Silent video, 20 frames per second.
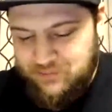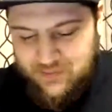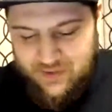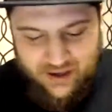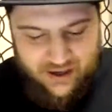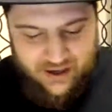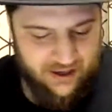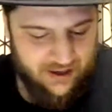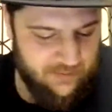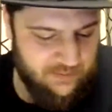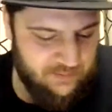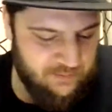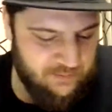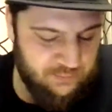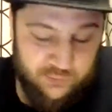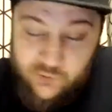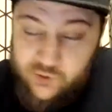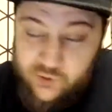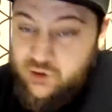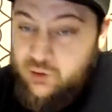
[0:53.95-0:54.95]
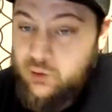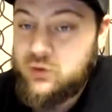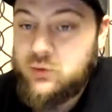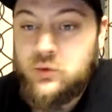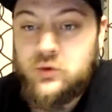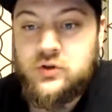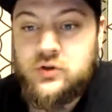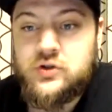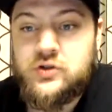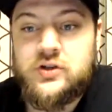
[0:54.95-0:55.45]
So we'll
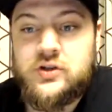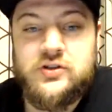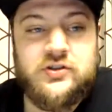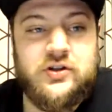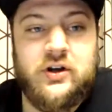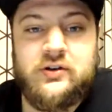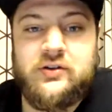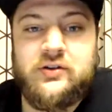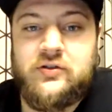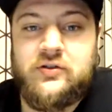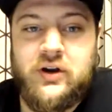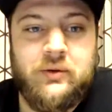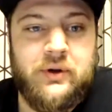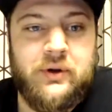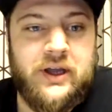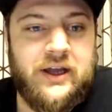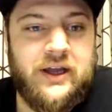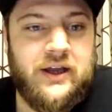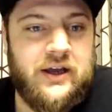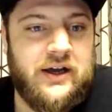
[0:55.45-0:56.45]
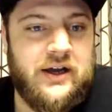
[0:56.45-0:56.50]
just get started right away.